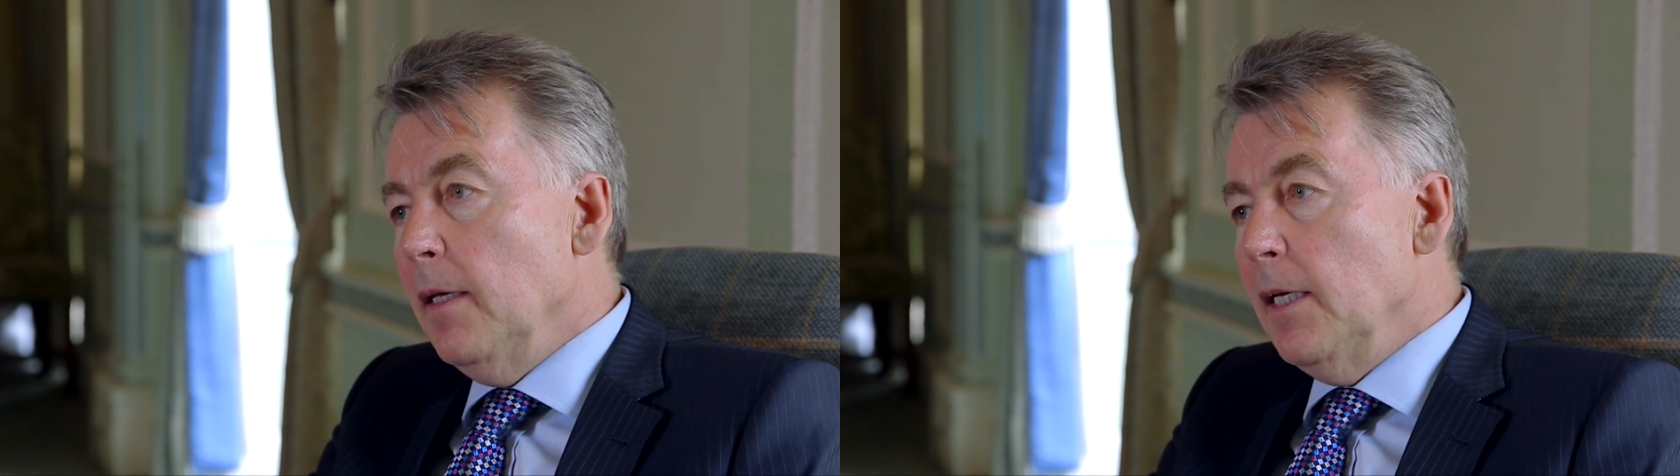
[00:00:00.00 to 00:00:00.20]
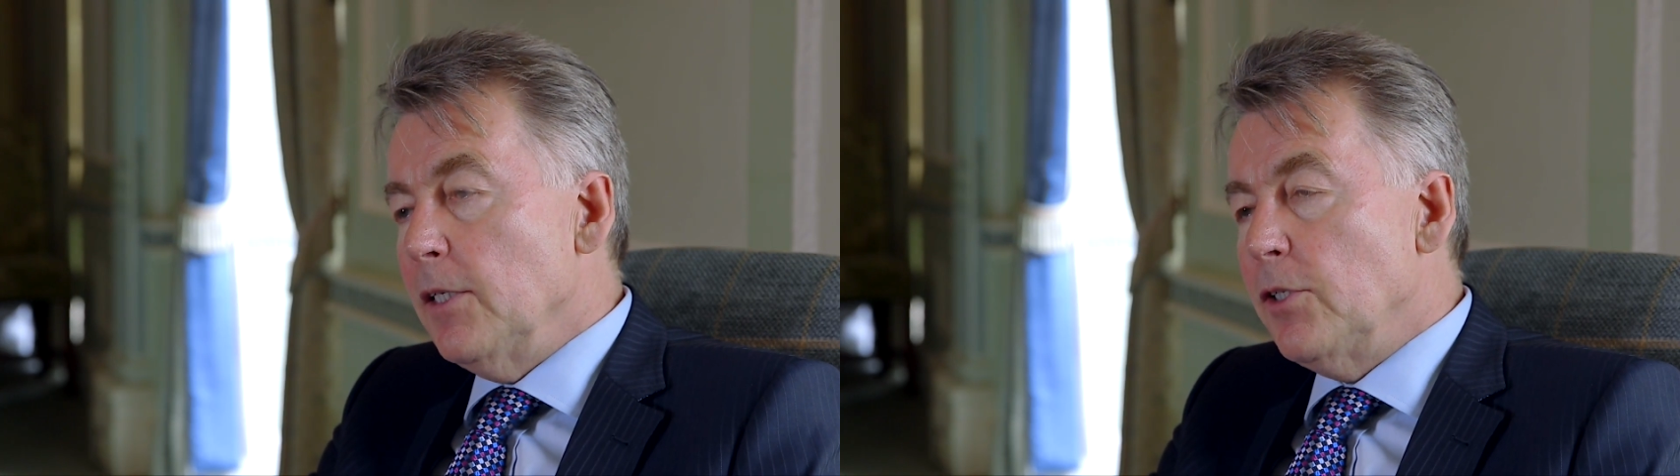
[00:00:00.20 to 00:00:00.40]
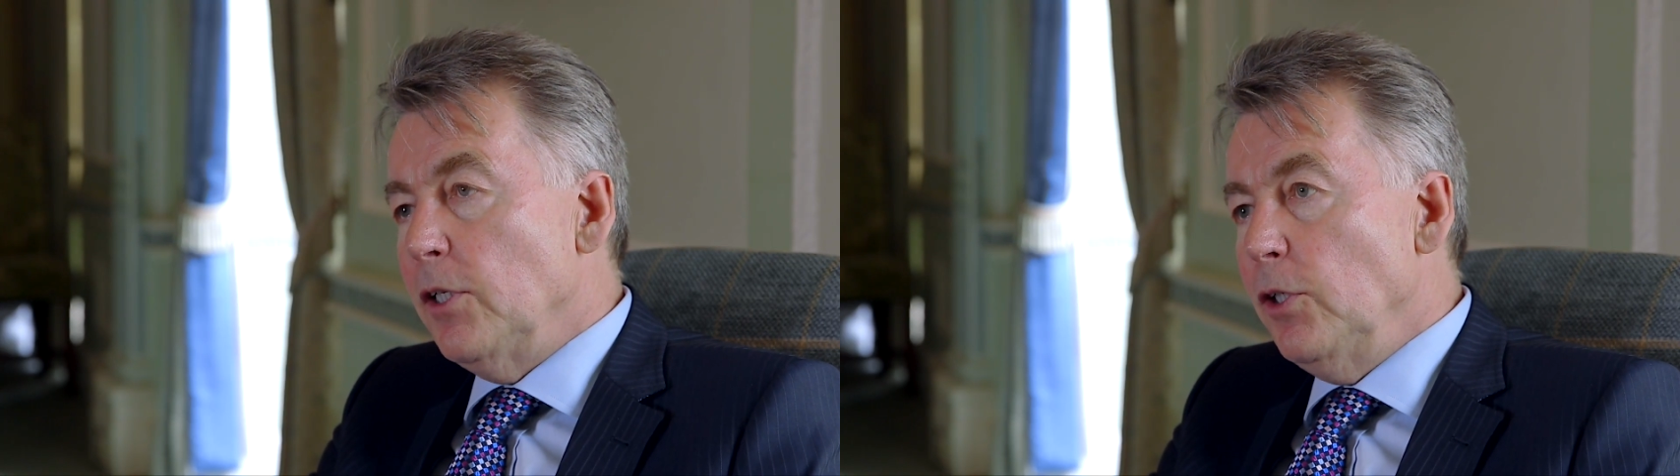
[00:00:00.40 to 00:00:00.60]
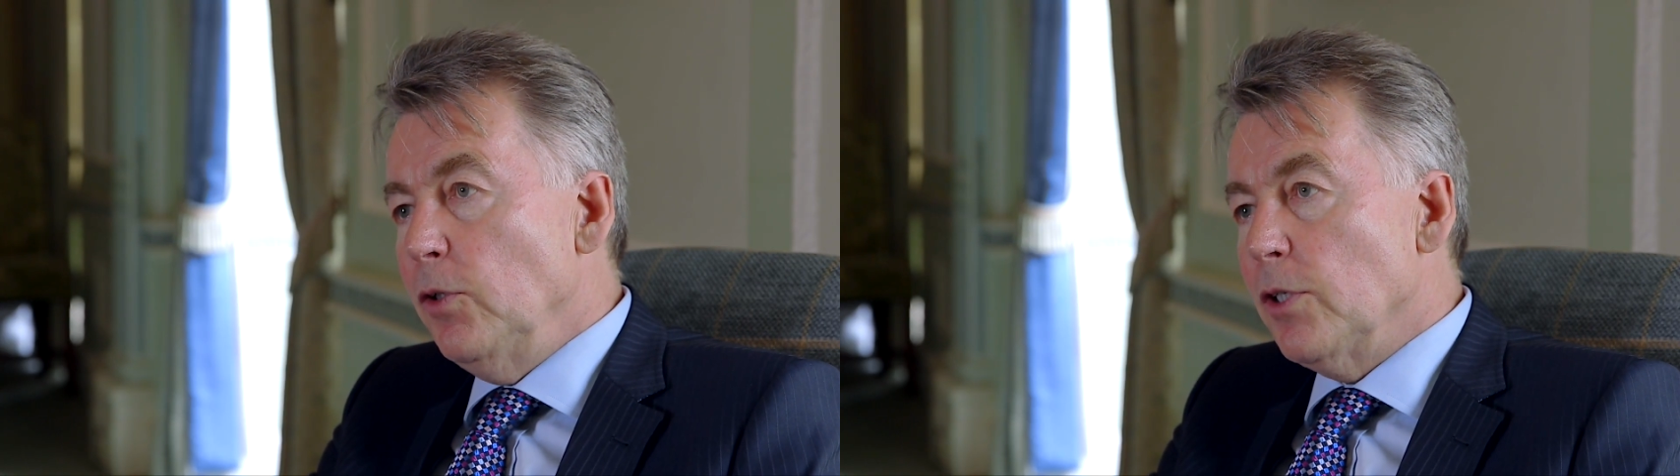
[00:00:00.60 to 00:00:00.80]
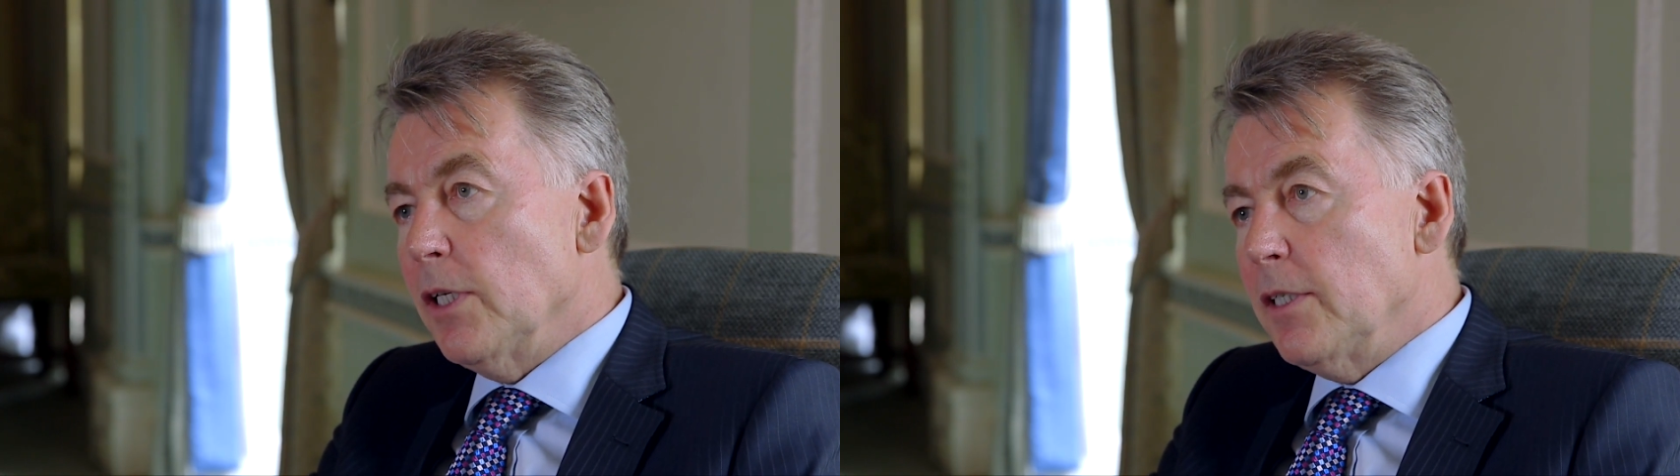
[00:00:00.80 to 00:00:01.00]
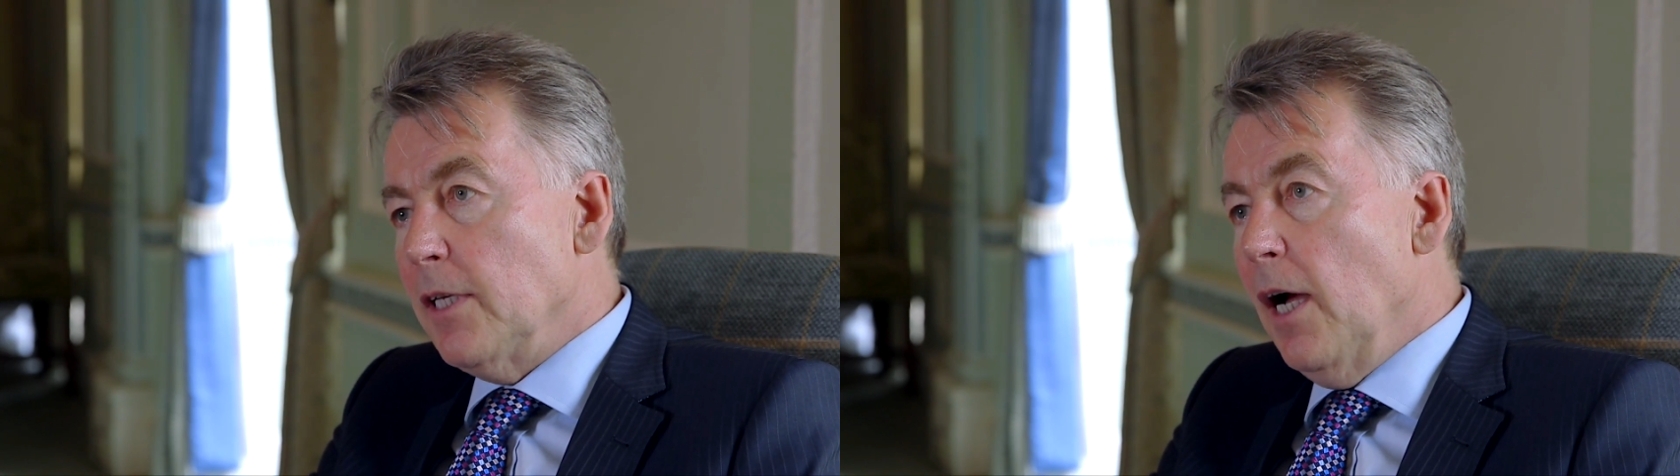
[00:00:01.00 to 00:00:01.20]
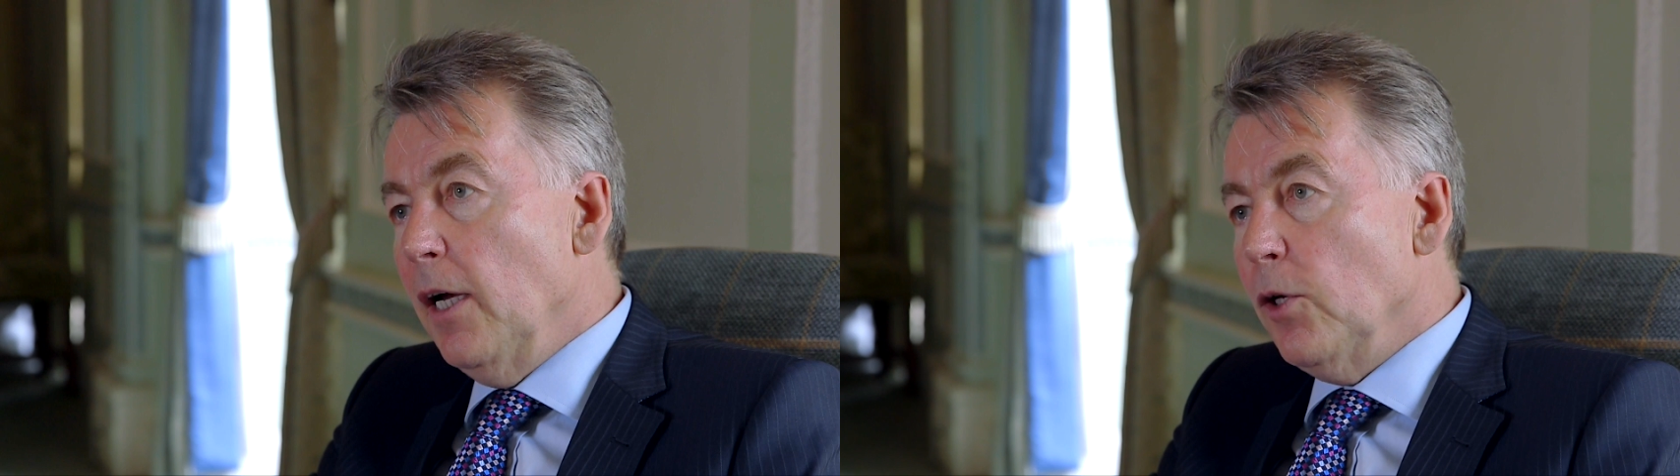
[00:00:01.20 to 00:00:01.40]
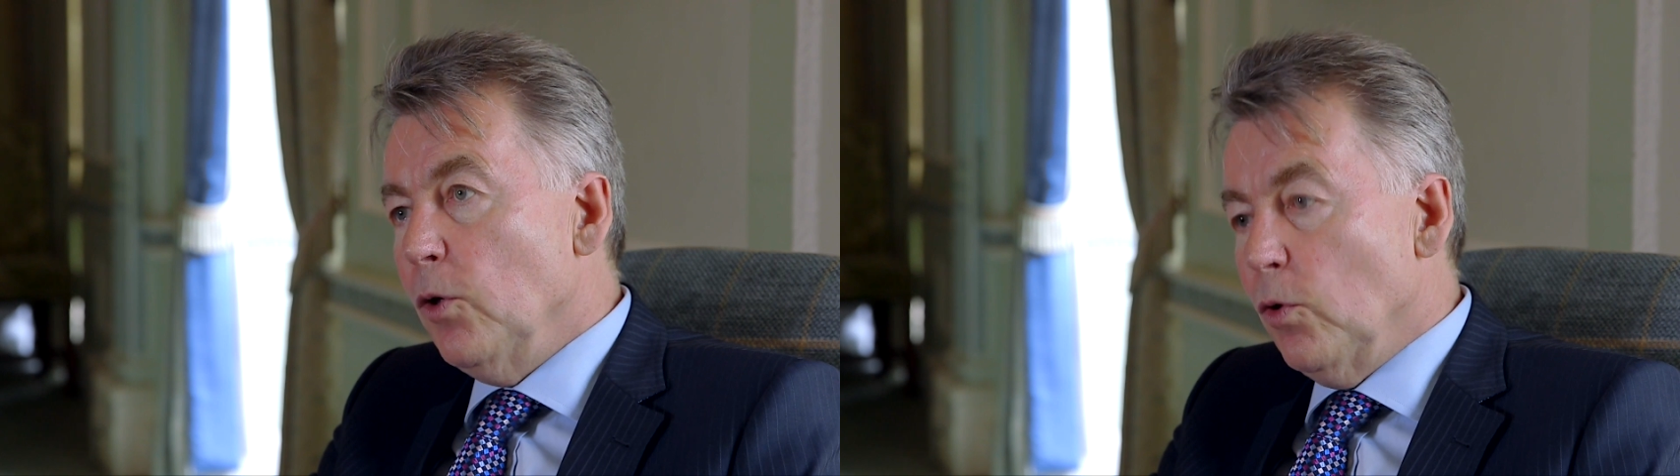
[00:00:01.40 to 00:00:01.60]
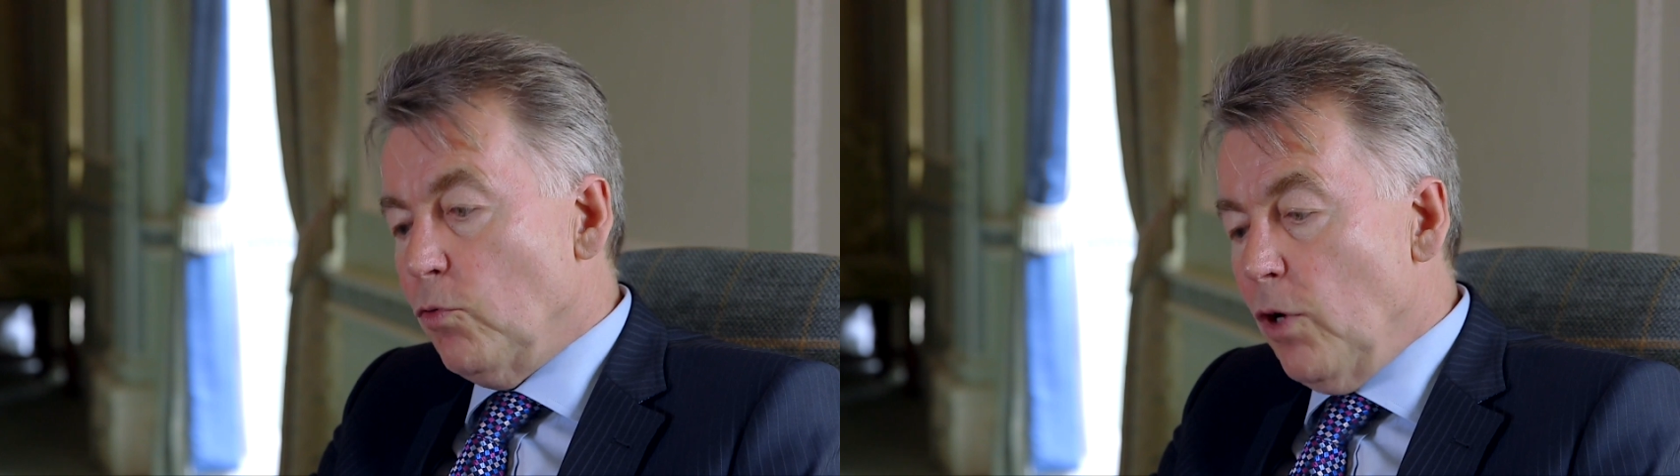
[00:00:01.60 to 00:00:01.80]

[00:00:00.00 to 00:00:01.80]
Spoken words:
is to use a dye called